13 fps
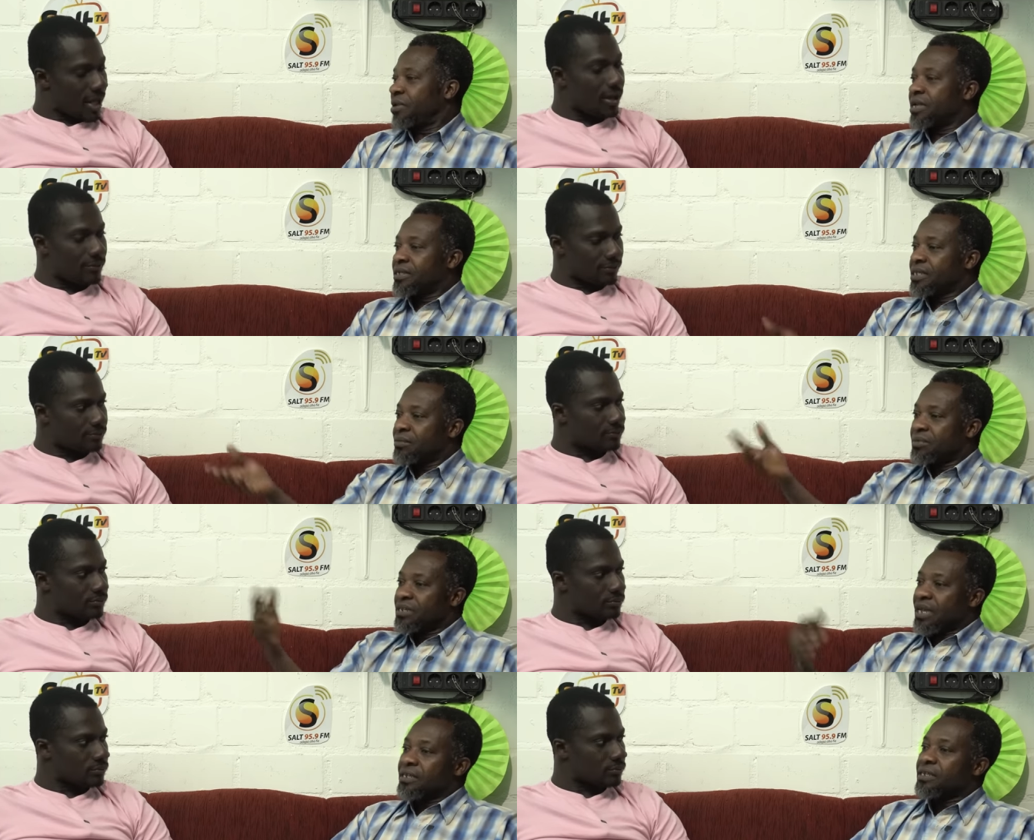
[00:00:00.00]
Speaker 1: But you say me
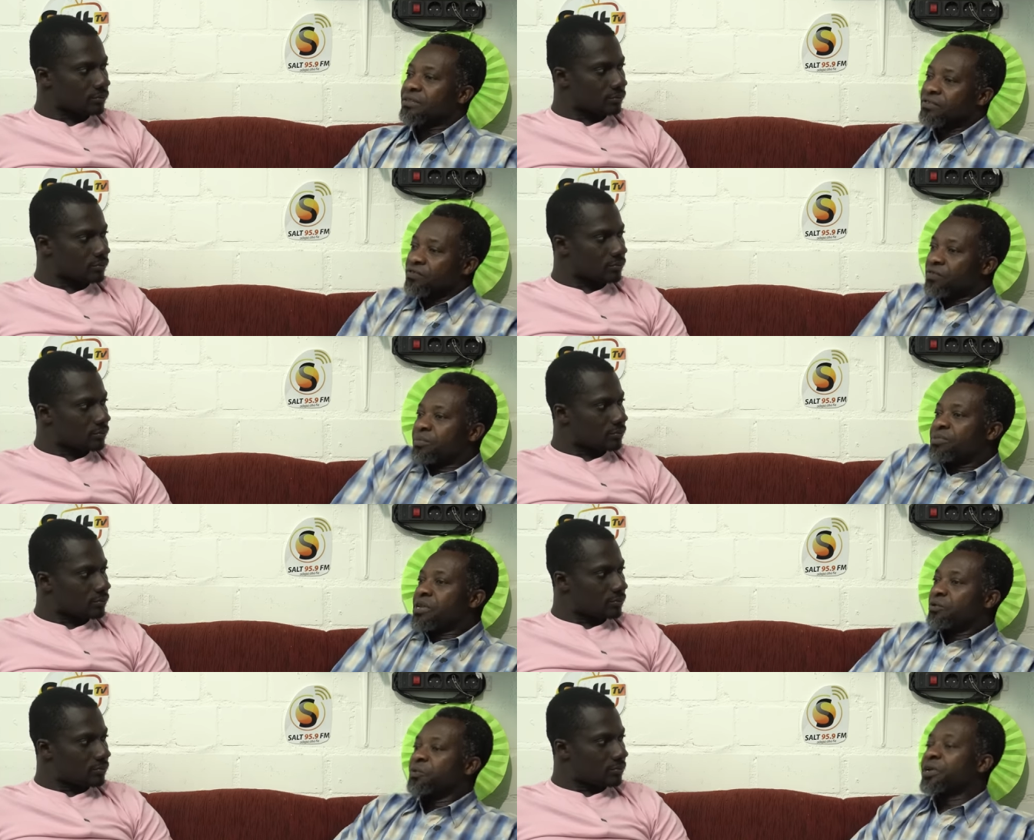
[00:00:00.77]
the idea to will
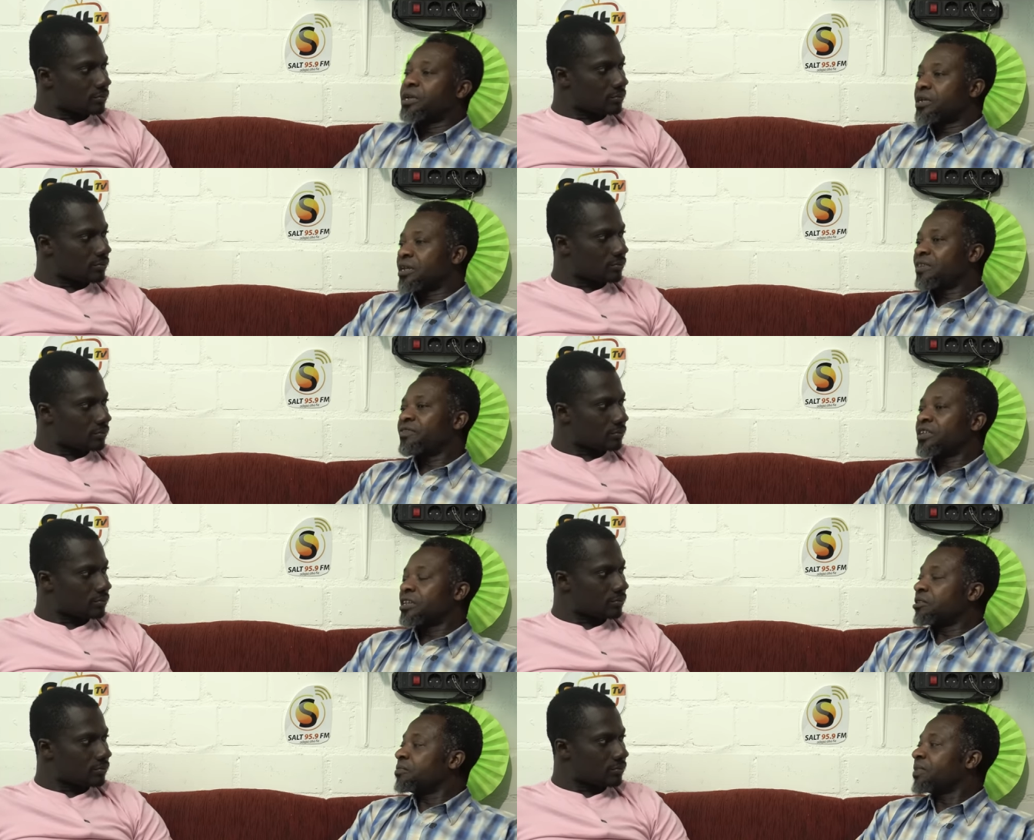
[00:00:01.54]
be a week in enough in
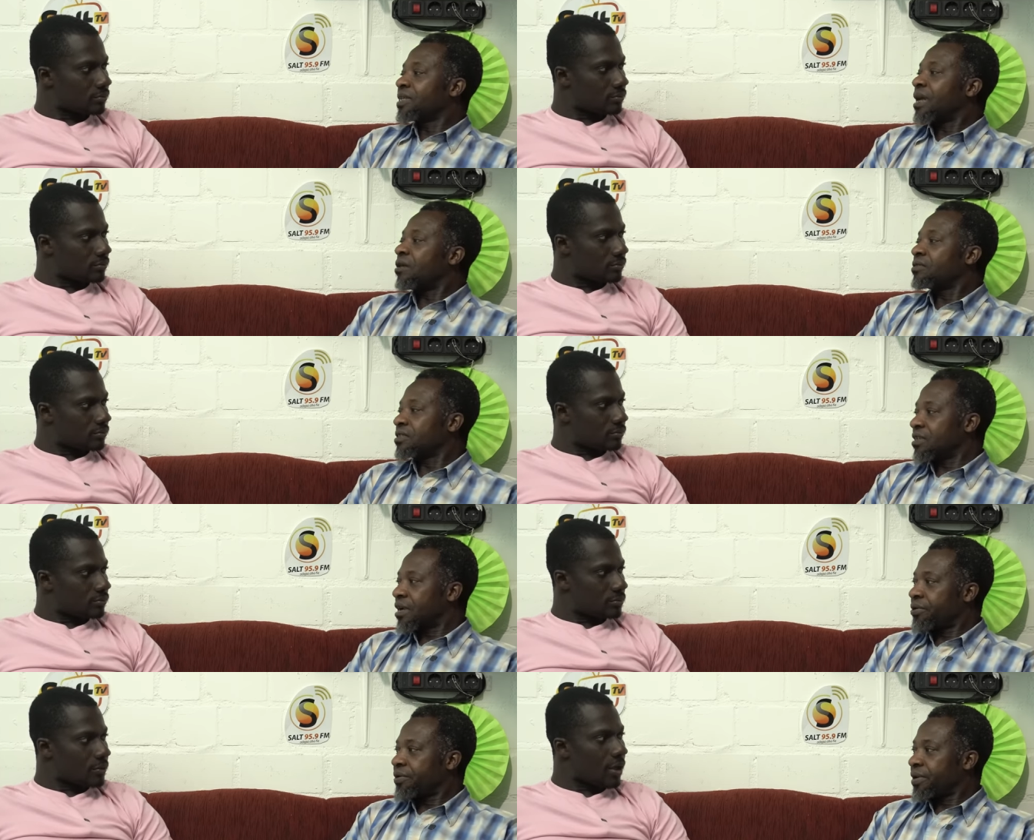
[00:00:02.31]
any per thousand
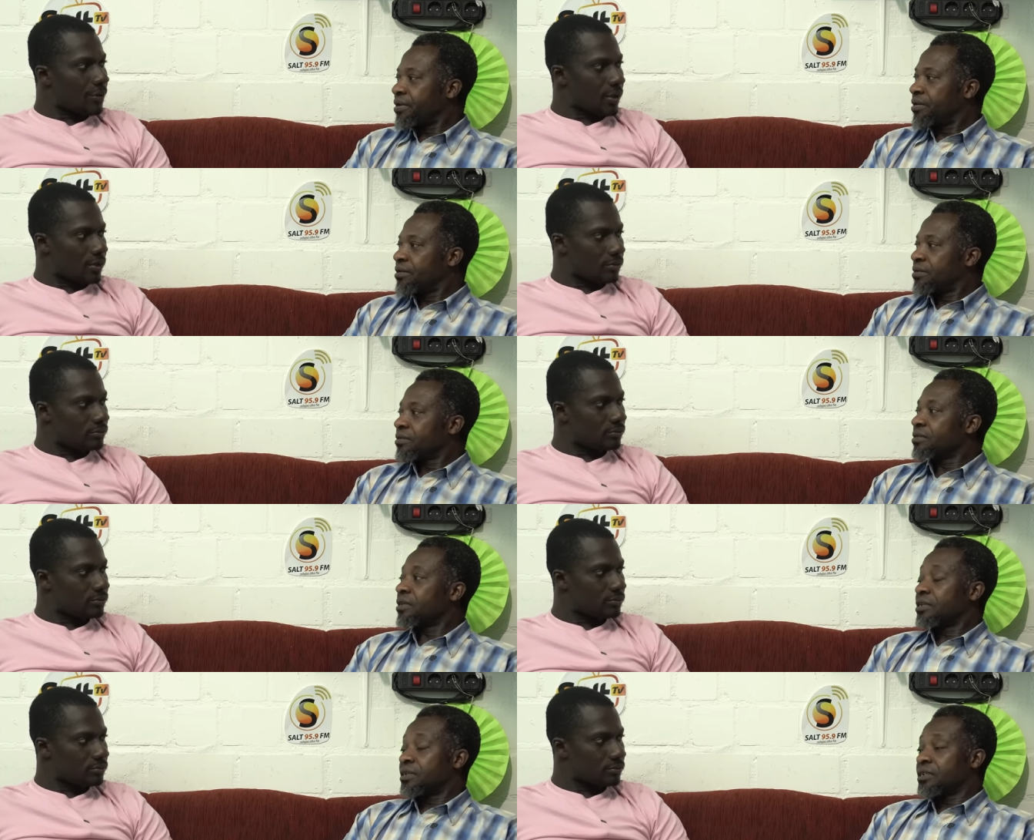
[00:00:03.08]
hour.
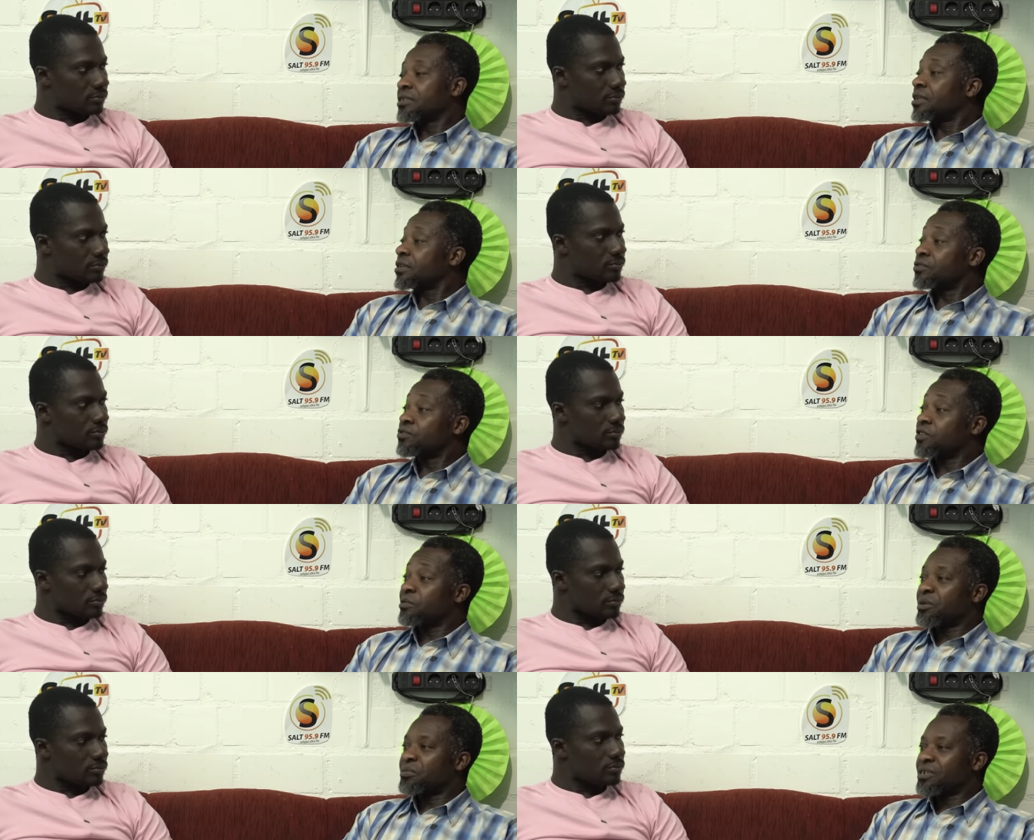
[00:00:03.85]
Not just say
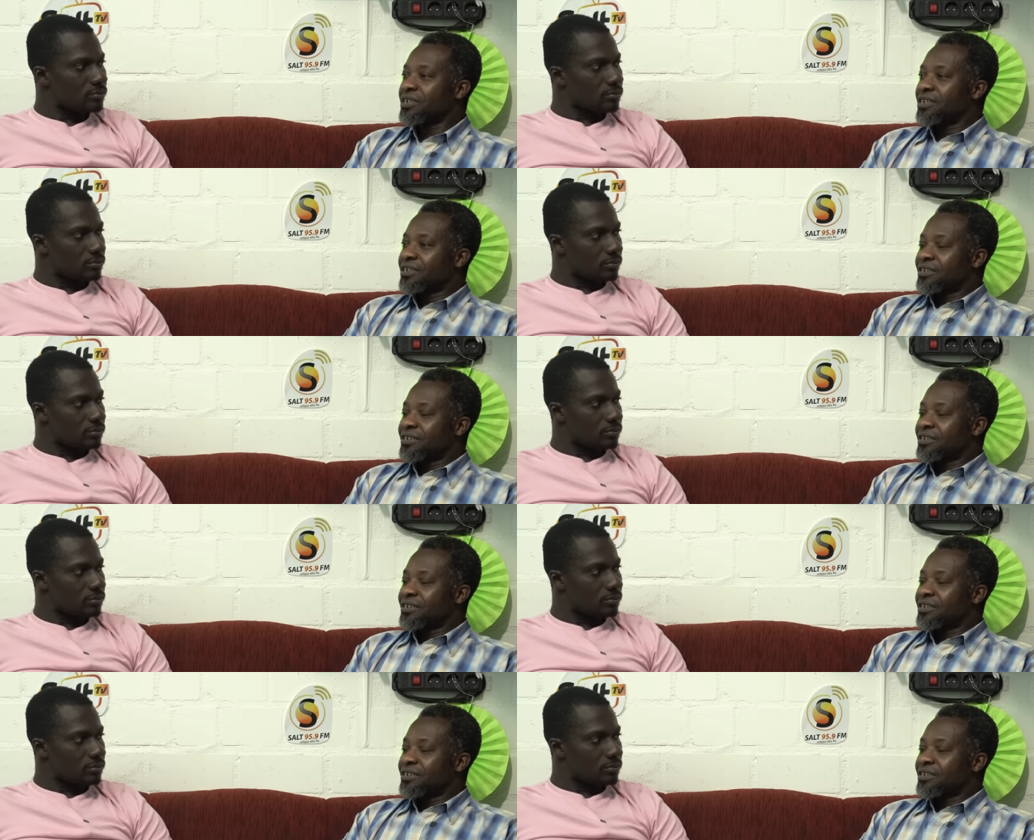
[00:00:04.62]
summer me.